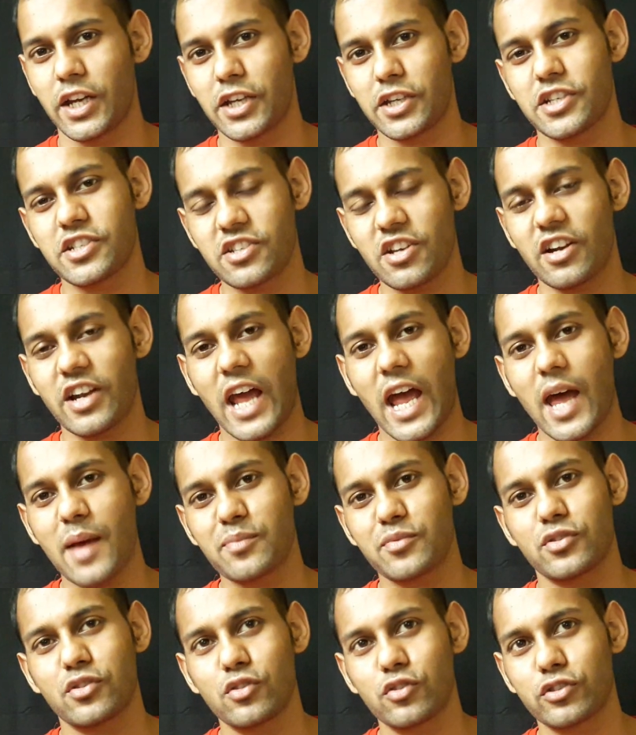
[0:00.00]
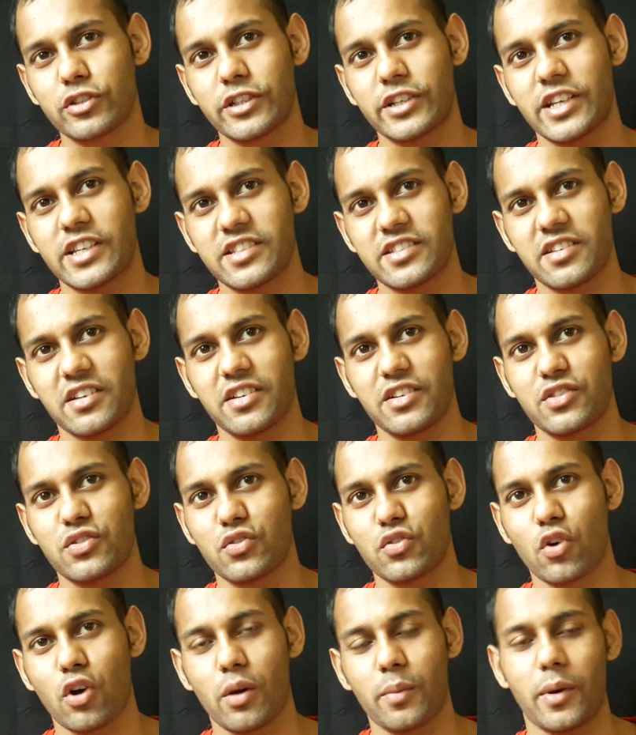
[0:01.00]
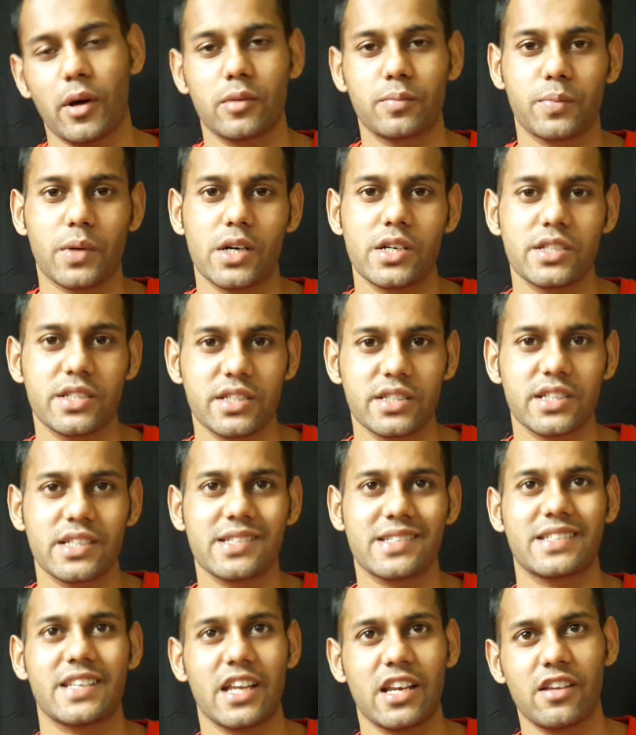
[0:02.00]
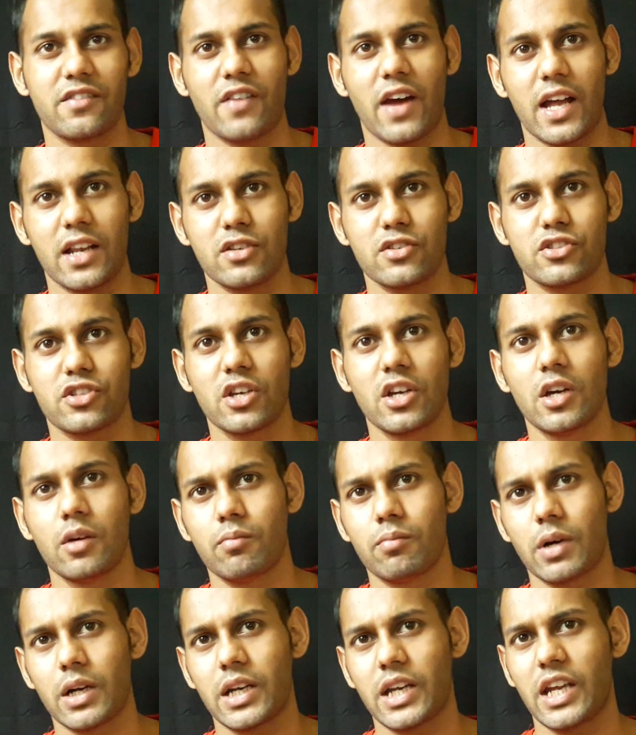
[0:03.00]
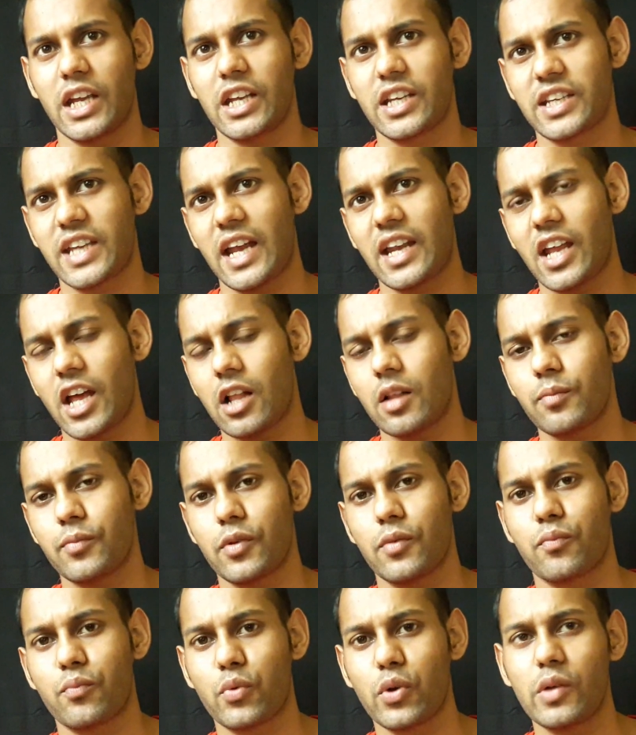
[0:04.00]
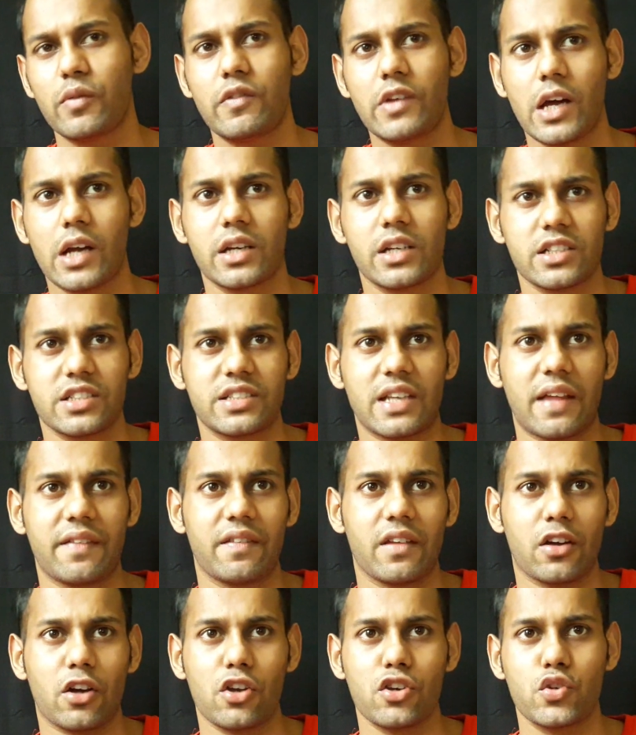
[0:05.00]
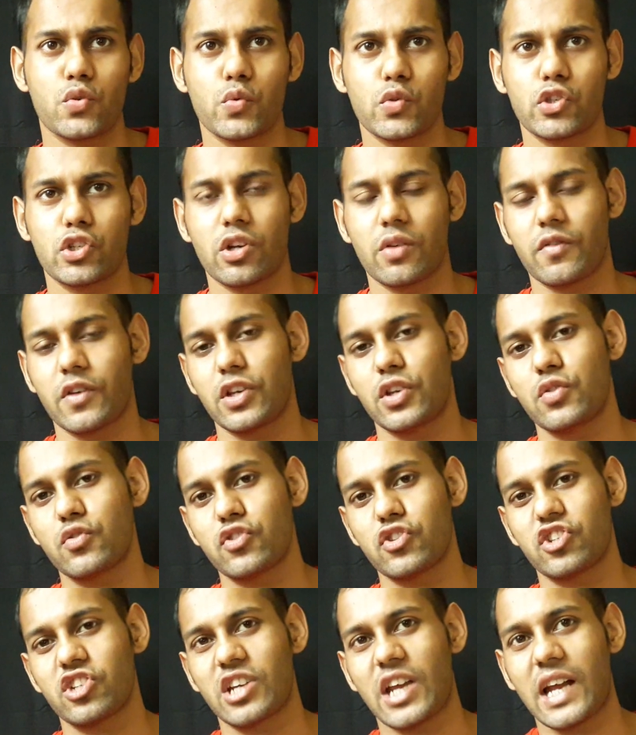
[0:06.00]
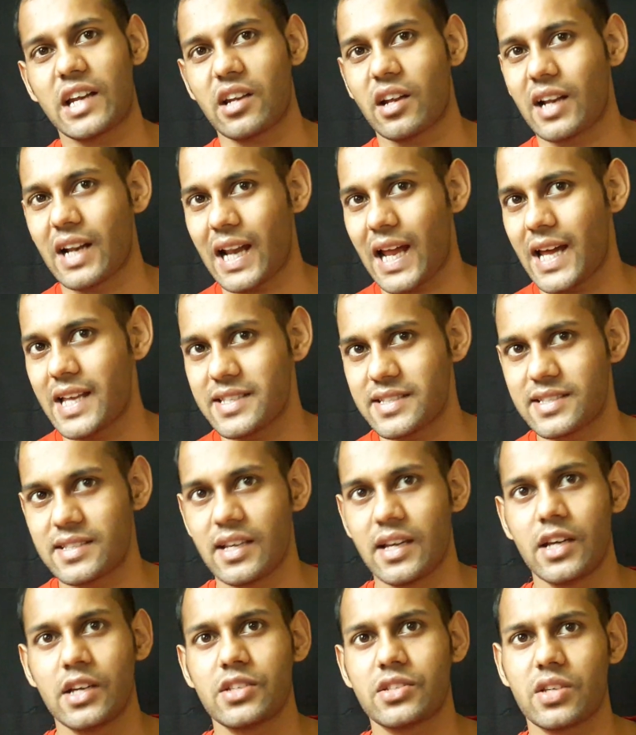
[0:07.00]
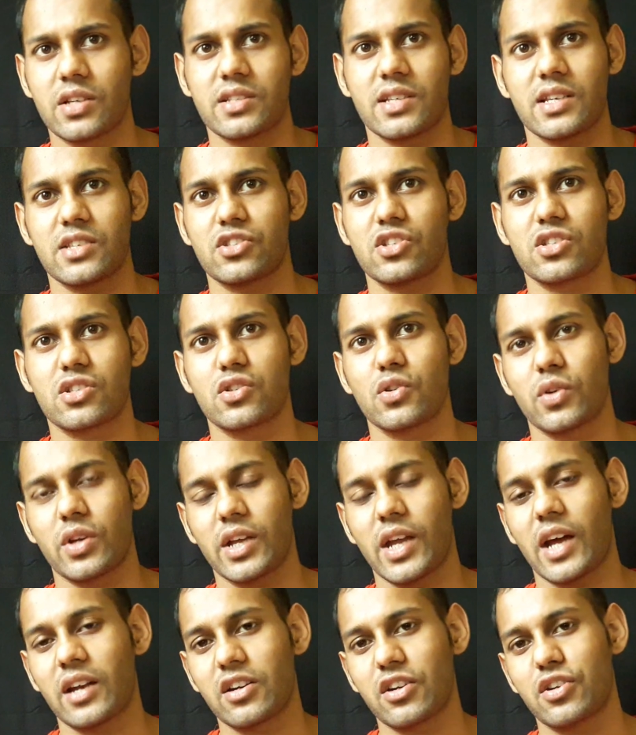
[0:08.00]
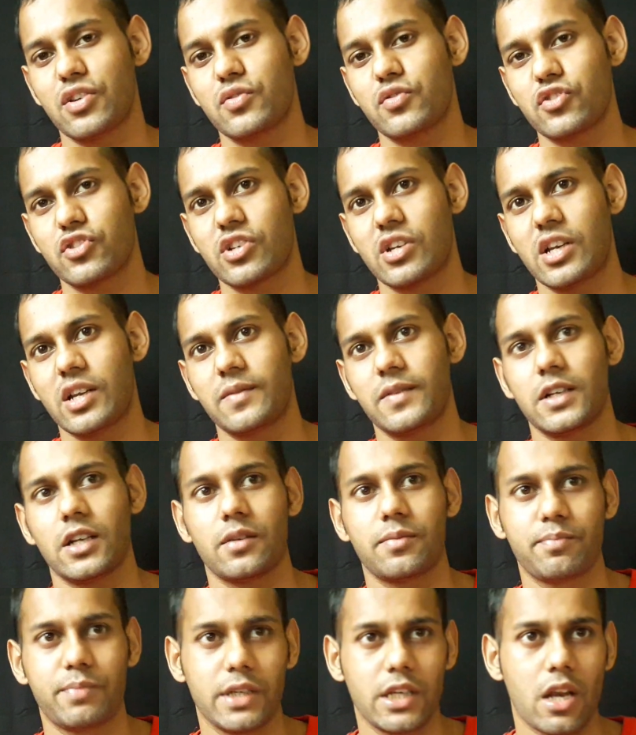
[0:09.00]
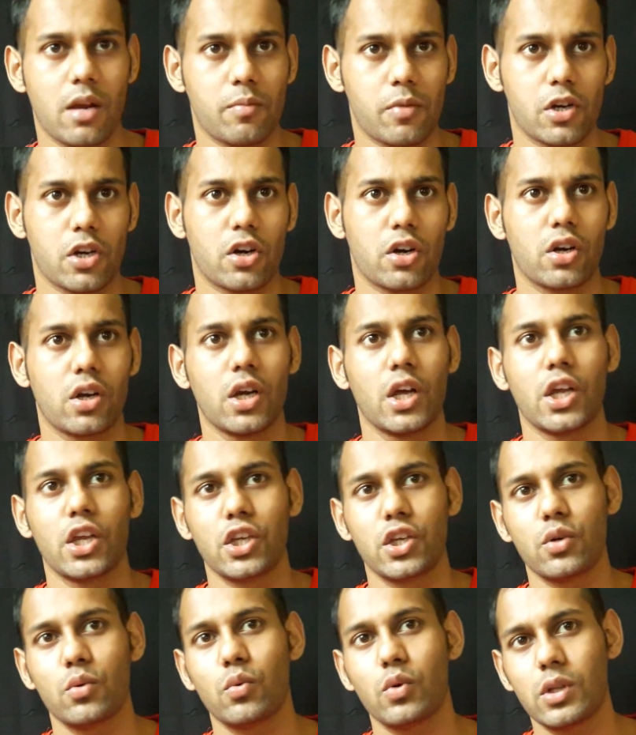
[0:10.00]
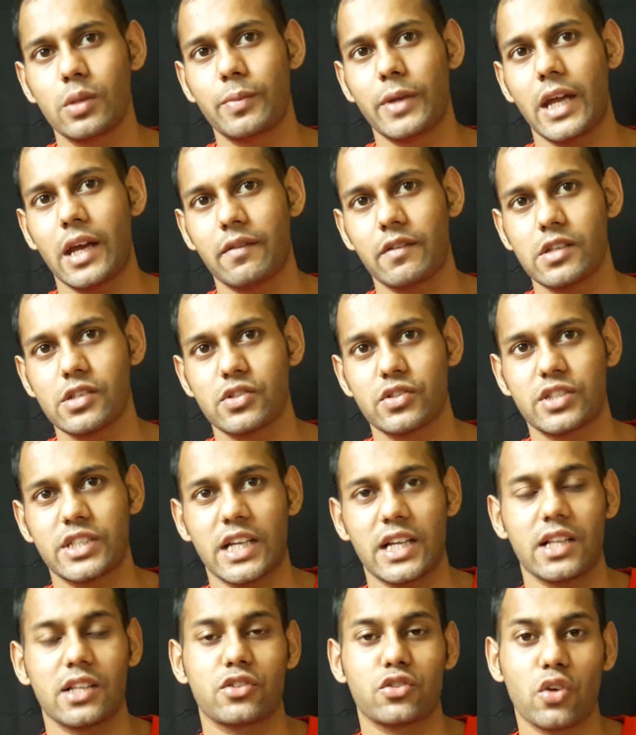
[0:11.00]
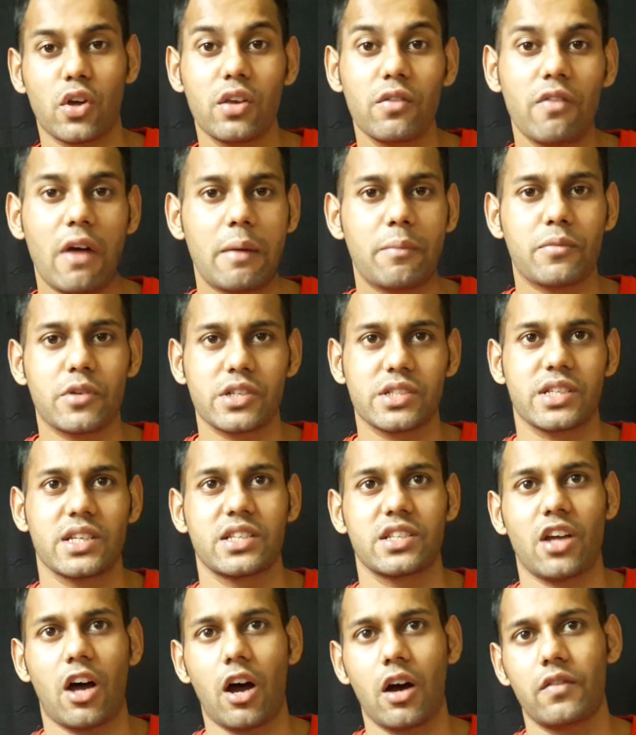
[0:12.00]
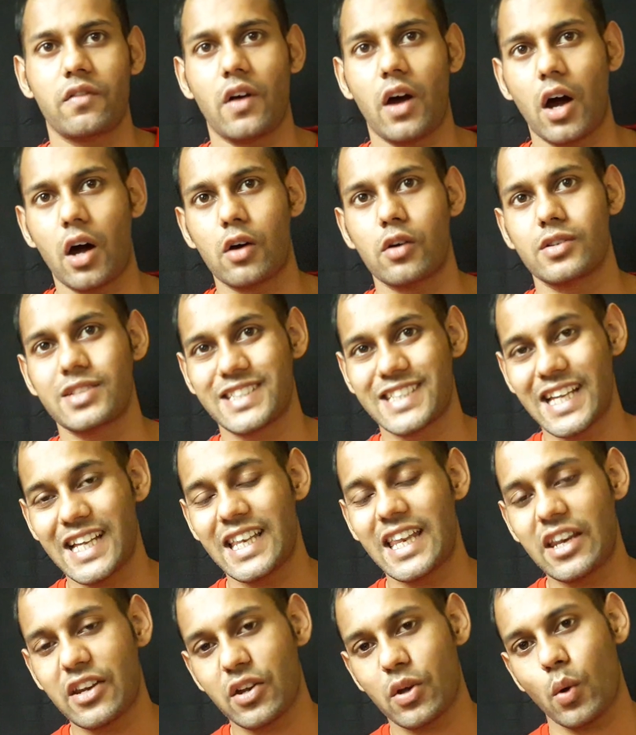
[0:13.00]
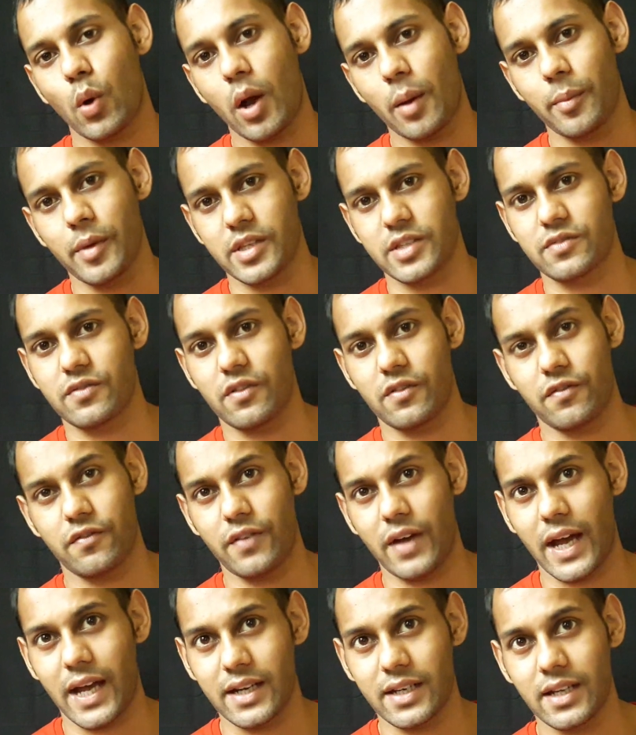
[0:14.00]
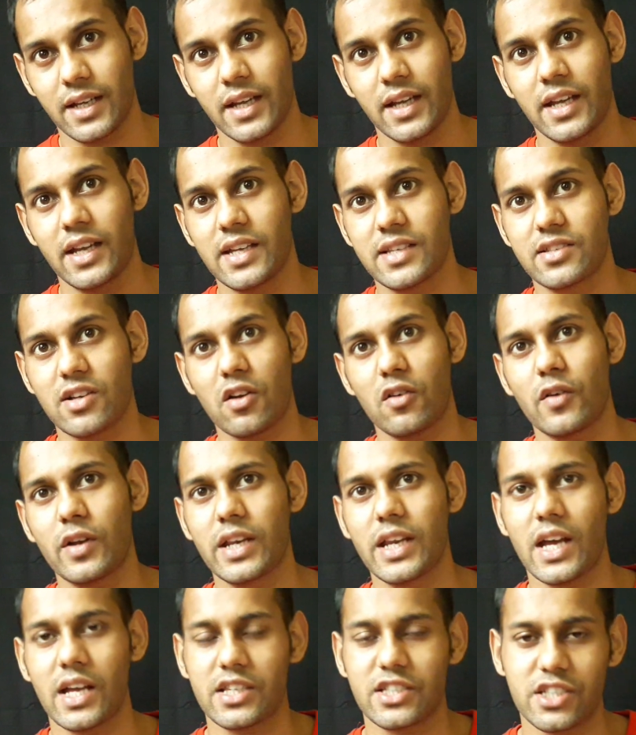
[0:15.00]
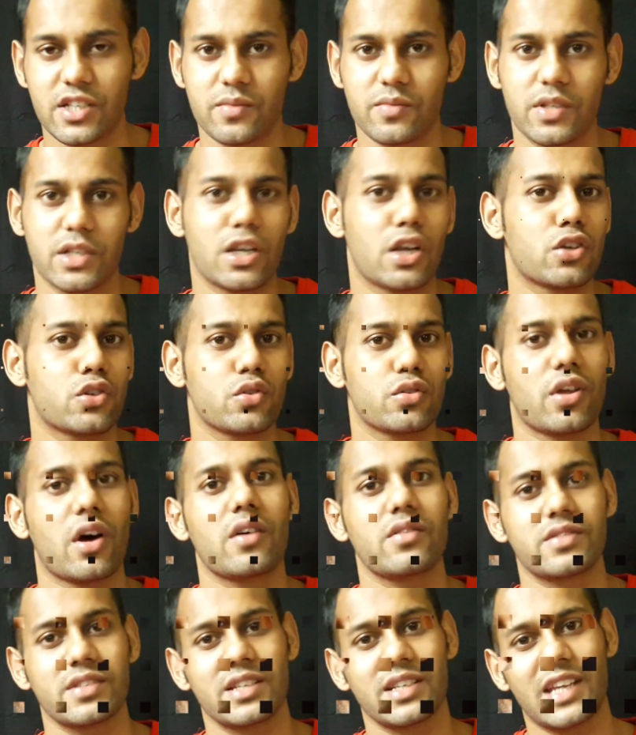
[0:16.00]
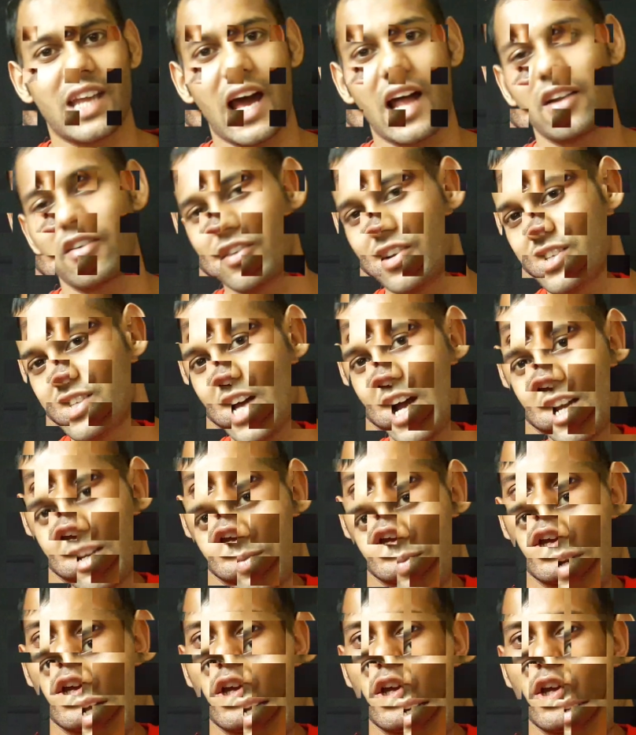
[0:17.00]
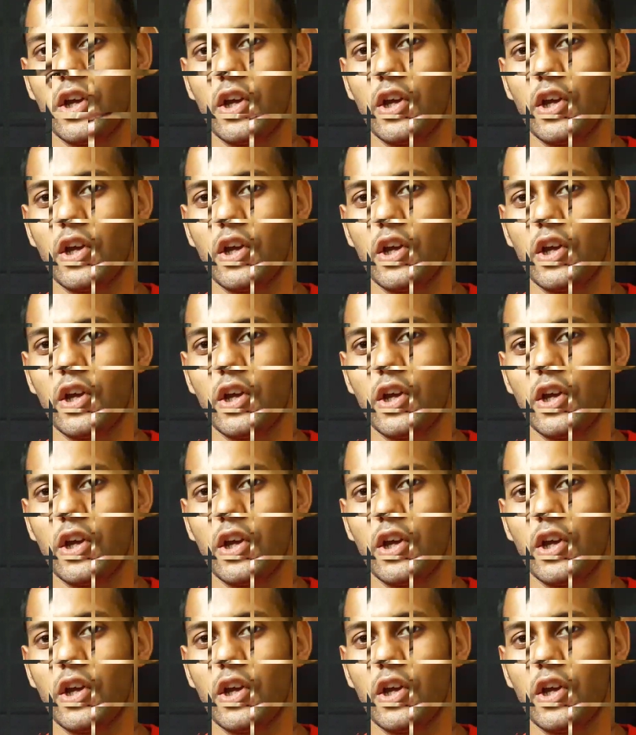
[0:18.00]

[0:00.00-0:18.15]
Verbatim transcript: It is not absolutely necessary to know about percentage daily values, but it can help you briefly understand the contribution of a nutrition at a glance, such as just looking at a nutrition level of peanut butter. You will be able to tell twenty-five percent of our daily requirements for fat is already achieved in a two thousand calorie diet plan.